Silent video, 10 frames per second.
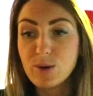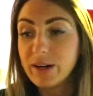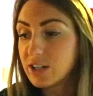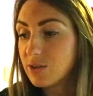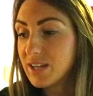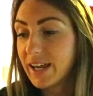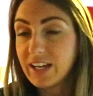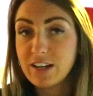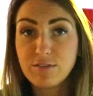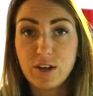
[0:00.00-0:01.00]
So I don't take
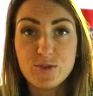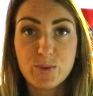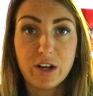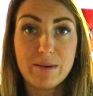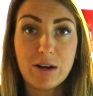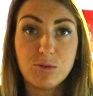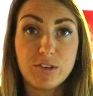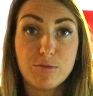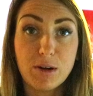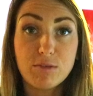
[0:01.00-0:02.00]
headphones when I'm out
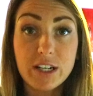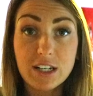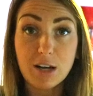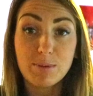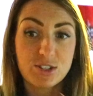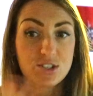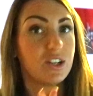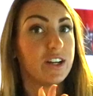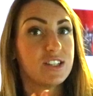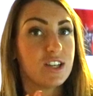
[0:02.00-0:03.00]
with my running club. I just
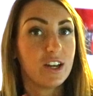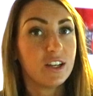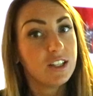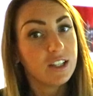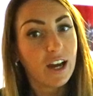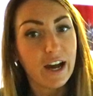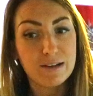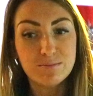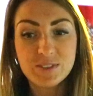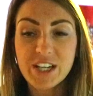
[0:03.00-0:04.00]
like to
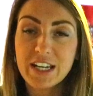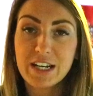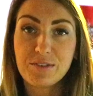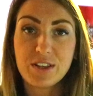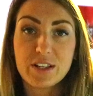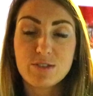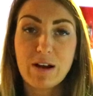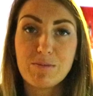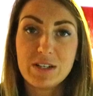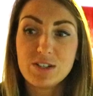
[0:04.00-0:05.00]
take in everything that's
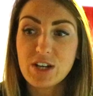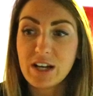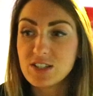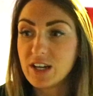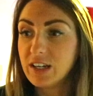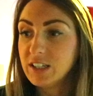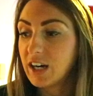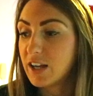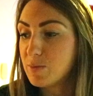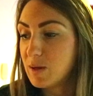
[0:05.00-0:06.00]
around me and chat to
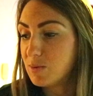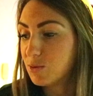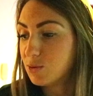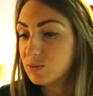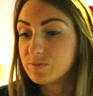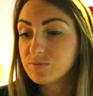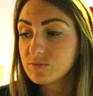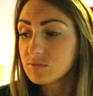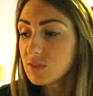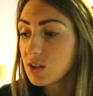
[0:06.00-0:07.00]
other people
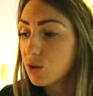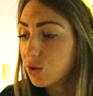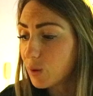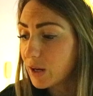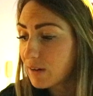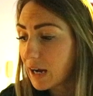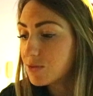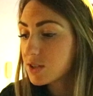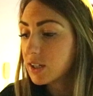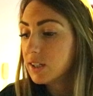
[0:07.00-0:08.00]
on the way
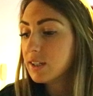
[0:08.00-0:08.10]
round.